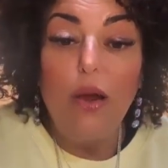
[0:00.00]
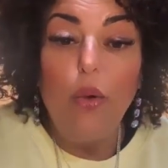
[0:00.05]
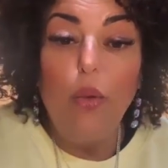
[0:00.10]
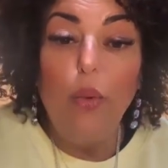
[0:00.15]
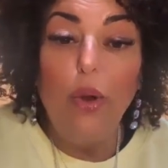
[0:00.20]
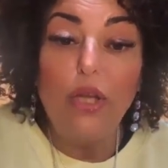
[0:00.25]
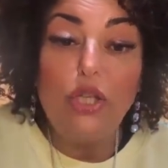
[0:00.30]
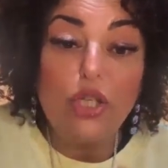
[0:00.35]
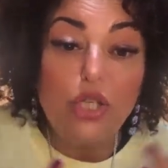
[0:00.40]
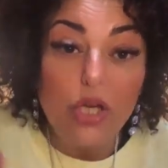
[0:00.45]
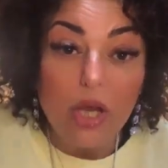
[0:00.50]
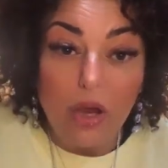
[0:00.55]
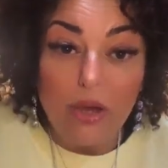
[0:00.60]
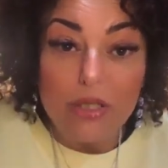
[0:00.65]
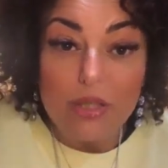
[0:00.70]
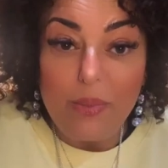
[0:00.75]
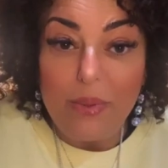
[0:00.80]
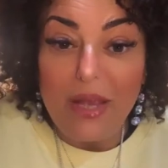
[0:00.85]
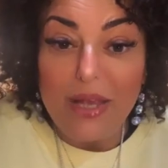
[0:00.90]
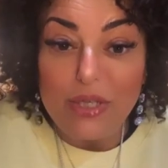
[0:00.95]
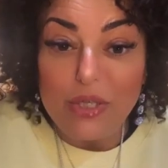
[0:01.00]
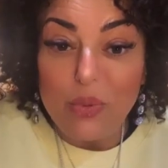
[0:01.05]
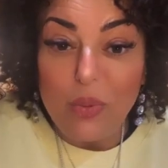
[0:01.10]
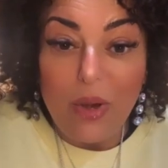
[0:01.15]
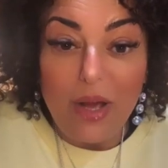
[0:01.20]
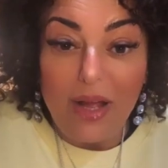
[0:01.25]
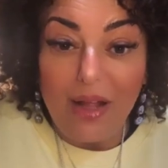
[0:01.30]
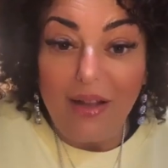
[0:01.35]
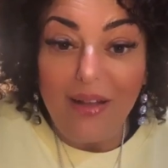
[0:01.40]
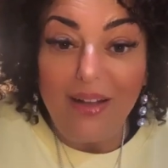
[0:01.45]
Which shows me as
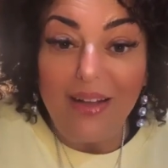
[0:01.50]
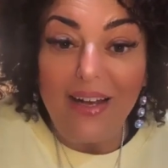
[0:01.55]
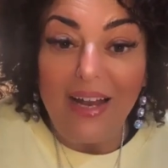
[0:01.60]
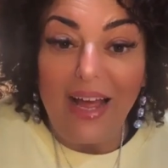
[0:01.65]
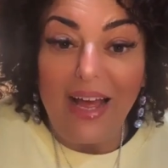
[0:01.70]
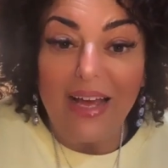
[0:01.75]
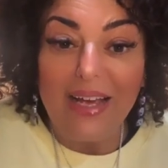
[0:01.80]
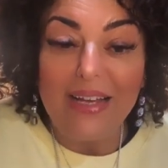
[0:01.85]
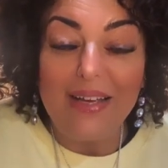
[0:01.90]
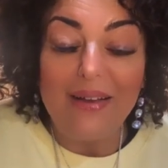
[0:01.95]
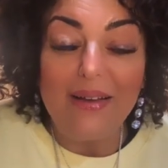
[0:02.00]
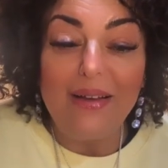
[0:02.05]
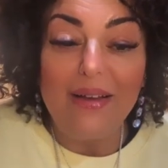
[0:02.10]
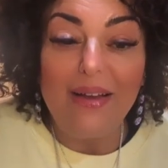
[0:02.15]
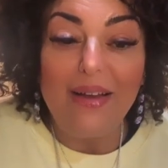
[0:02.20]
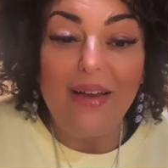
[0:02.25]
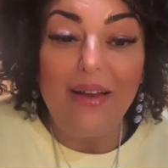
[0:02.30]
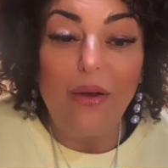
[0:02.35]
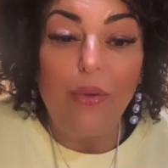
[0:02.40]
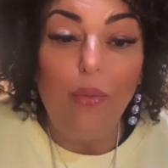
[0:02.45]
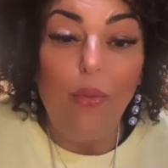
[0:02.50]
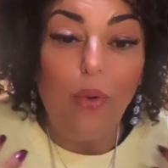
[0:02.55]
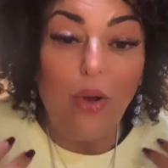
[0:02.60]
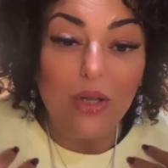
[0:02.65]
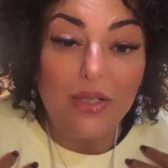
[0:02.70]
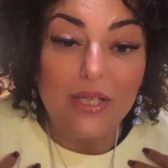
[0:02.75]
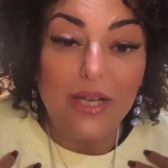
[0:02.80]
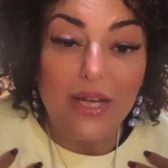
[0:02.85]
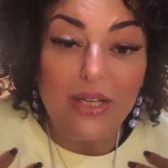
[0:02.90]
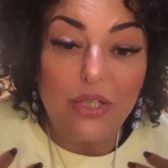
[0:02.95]
well, like,
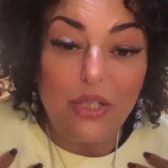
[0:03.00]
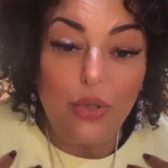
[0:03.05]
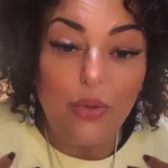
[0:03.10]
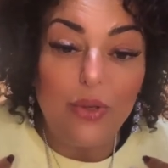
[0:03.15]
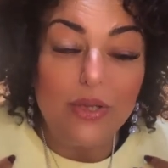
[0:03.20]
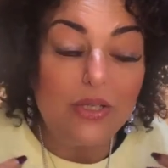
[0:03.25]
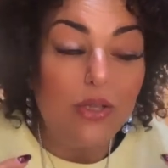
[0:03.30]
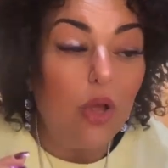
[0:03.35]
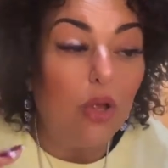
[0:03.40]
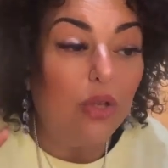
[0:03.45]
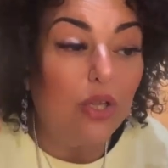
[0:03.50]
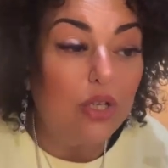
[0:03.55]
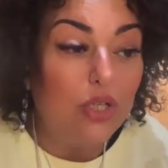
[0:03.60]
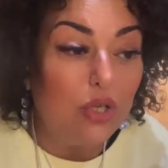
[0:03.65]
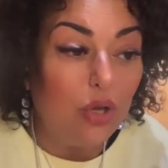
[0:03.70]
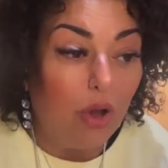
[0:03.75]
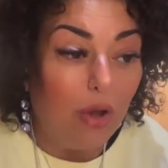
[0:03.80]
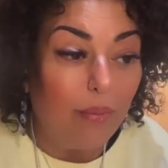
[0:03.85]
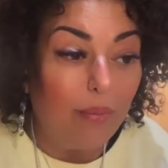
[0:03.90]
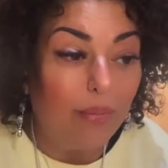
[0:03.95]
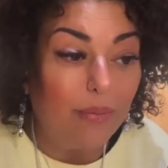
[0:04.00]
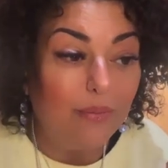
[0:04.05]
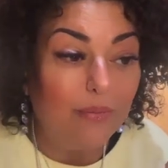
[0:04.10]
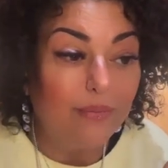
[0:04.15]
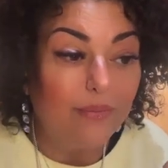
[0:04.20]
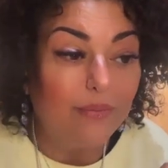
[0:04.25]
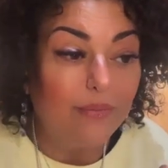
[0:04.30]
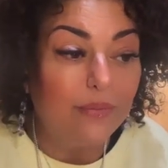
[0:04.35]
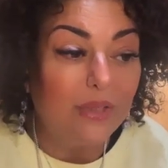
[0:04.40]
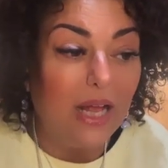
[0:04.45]
what I do is not a job.
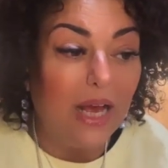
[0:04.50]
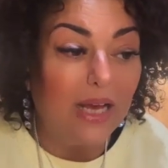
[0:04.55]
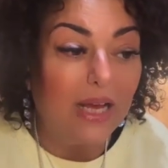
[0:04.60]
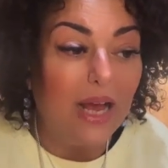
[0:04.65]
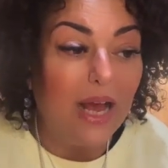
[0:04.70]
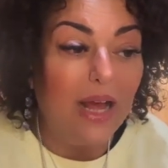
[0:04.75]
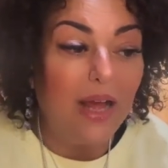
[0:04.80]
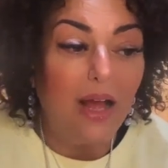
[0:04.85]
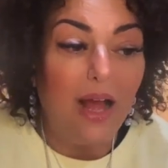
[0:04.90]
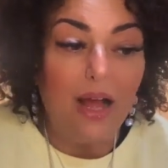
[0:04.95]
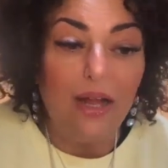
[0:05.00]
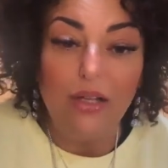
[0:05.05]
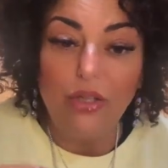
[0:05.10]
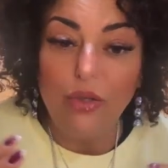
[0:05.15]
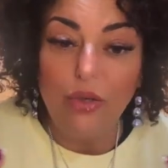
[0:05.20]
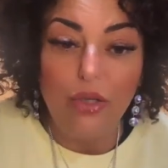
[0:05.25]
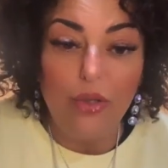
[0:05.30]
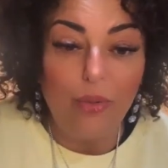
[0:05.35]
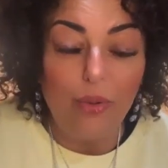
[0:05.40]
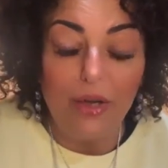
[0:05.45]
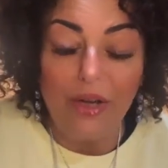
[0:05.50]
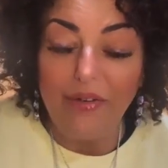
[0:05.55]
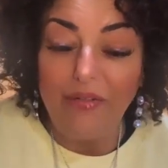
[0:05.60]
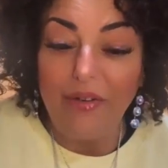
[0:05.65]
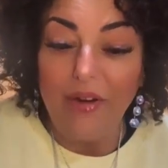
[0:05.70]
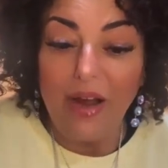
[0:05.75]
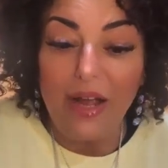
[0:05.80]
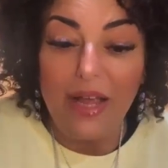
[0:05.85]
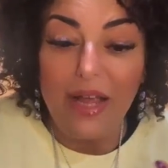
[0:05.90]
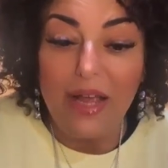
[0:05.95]
Like, I'll do it wherever